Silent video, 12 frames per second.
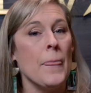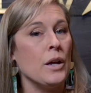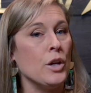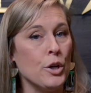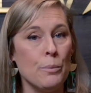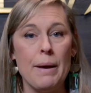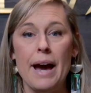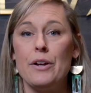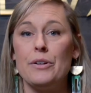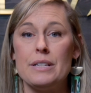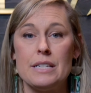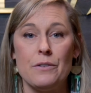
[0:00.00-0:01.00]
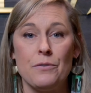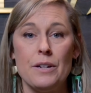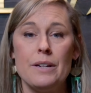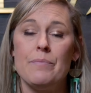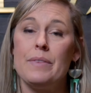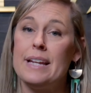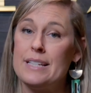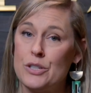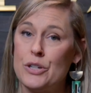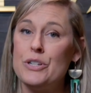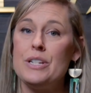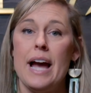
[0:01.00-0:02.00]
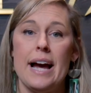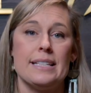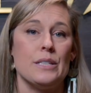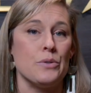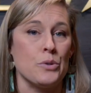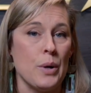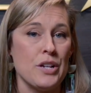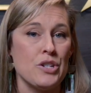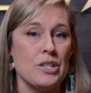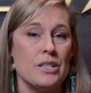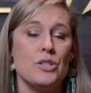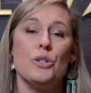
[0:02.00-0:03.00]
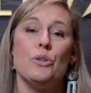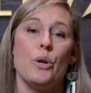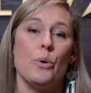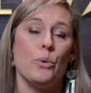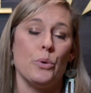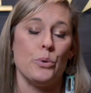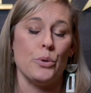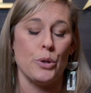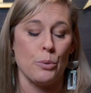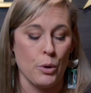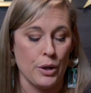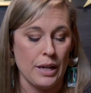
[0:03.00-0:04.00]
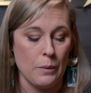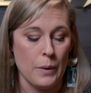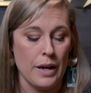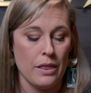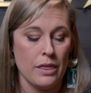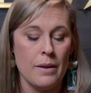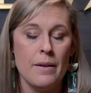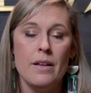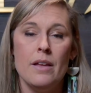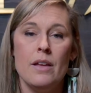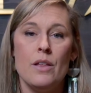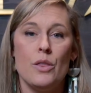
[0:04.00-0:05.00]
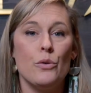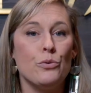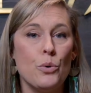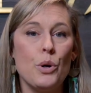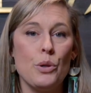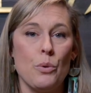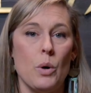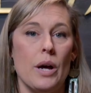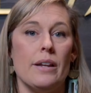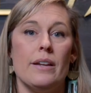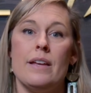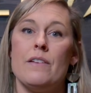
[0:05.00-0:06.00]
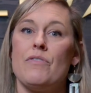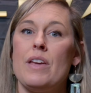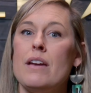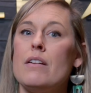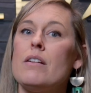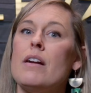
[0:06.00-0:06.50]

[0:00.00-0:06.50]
Good, bad, or indifferent, it's good to ask those questions so you know who you're working with. The fourth one, if they are